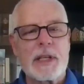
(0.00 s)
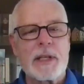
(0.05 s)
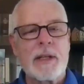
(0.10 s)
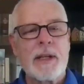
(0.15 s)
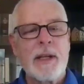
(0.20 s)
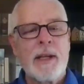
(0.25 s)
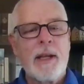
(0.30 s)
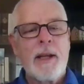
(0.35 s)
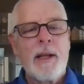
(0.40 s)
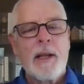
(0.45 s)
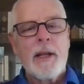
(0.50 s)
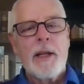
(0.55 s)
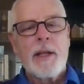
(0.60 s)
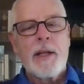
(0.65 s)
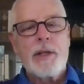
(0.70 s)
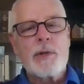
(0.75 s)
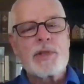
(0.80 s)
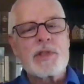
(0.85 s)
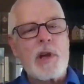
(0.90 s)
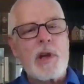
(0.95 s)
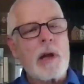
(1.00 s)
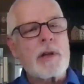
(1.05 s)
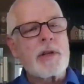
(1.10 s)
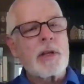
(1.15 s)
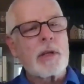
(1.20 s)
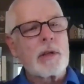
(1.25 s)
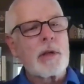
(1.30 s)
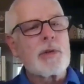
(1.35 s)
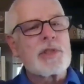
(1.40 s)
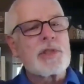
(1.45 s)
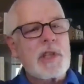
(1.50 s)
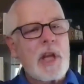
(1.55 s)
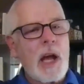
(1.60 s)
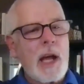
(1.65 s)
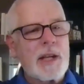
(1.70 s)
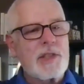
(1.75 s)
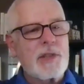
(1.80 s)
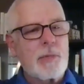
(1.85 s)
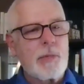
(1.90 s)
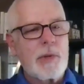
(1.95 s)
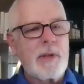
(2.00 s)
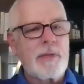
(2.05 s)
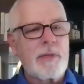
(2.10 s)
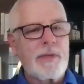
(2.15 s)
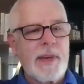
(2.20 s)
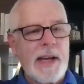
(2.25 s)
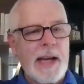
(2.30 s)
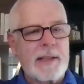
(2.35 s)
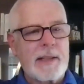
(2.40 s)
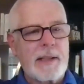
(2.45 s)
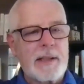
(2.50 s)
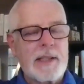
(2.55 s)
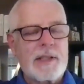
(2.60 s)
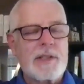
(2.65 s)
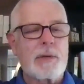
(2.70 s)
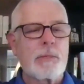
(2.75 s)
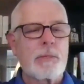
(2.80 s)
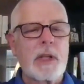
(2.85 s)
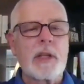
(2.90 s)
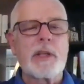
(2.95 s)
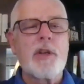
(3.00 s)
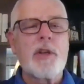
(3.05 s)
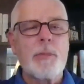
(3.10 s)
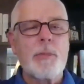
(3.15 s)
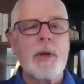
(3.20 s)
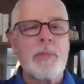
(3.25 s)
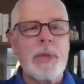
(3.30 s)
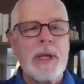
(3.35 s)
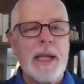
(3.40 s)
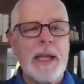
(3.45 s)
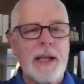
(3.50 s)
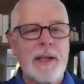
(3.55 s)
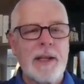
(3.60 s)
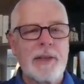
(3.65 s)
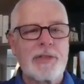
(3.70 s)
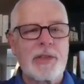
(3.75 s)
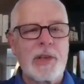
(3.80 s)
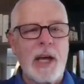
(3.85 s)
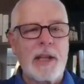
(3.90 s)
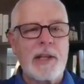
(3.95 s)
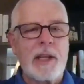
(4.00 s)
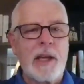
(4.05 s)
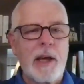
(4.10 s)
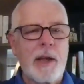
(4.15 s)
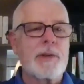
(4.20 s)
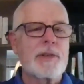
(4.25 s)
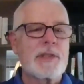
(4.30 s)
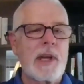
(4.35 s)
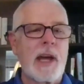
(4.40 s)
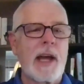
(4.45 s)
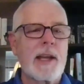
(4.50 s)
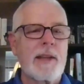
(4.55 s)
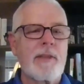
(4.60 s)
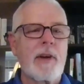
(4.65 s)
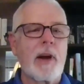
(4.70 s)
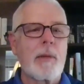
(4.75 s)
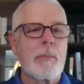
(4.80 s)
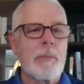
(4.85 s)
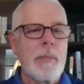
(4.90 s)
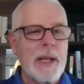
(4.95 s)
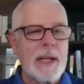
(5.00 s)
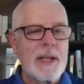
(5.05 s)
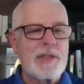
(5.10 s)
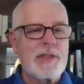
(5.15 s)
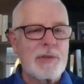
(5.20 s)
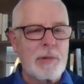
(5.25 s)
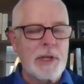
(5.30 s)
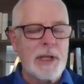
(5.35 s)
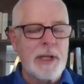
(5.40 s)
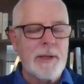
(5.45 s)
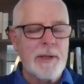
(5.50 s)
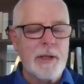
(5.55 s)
And you start to lose touch with the fact that these are real human beings on the other side of our ministry.